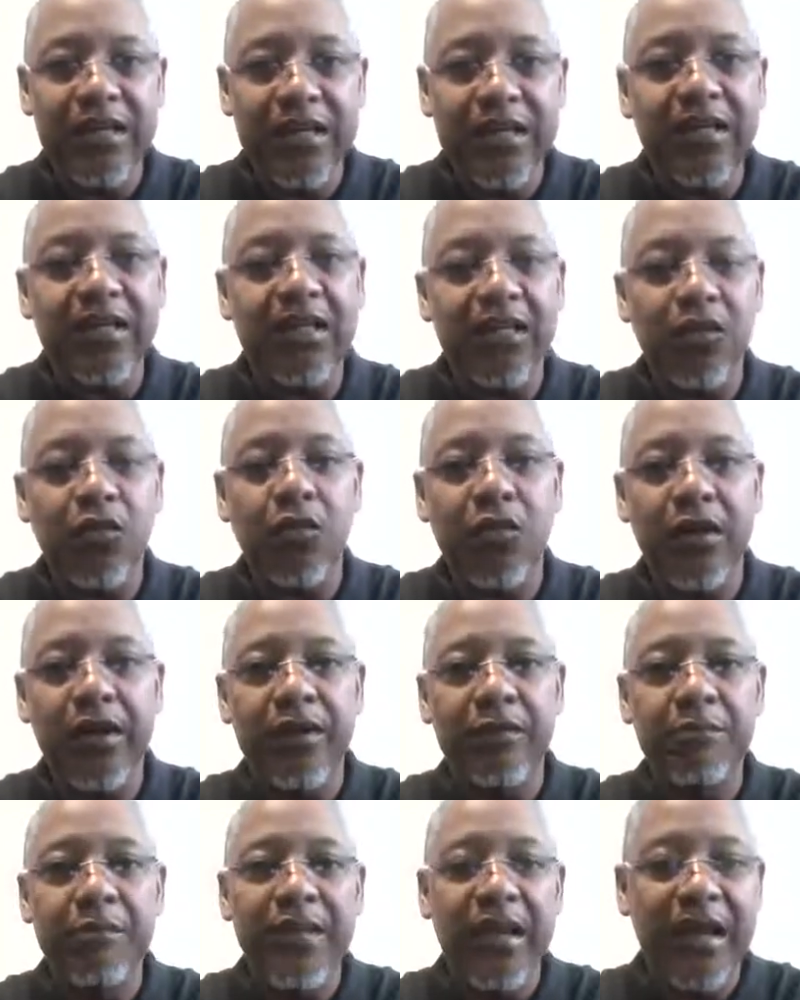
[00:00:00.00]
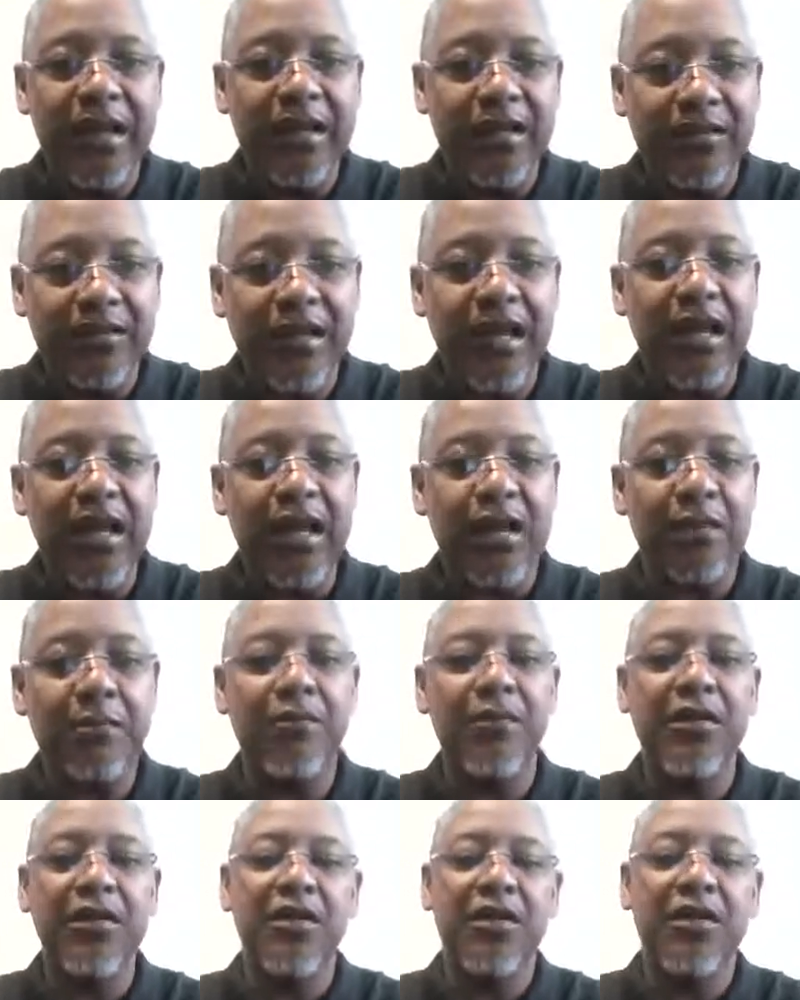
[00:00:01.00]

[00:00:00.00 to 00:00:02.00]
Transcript: Illinois, at a time